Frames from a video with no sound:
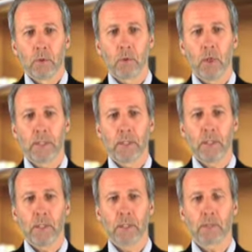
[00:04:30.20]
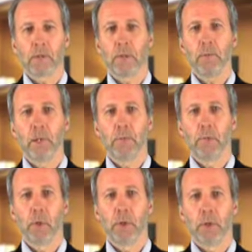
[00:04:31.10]
What's extremely
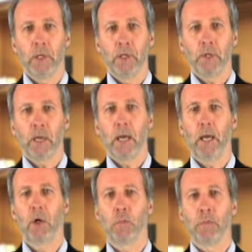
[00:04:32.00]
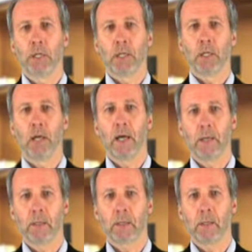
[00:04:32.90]
important is to help the
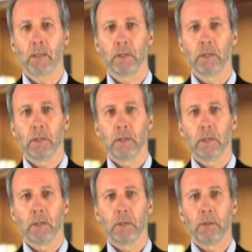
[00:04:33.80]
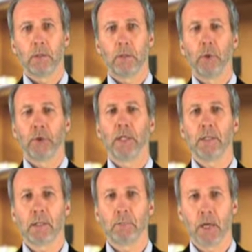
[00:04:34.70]
client put
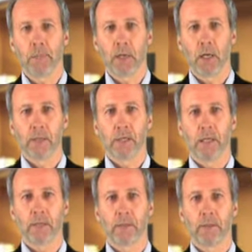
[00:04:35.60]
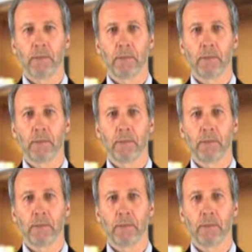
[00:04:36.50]
things in proper context.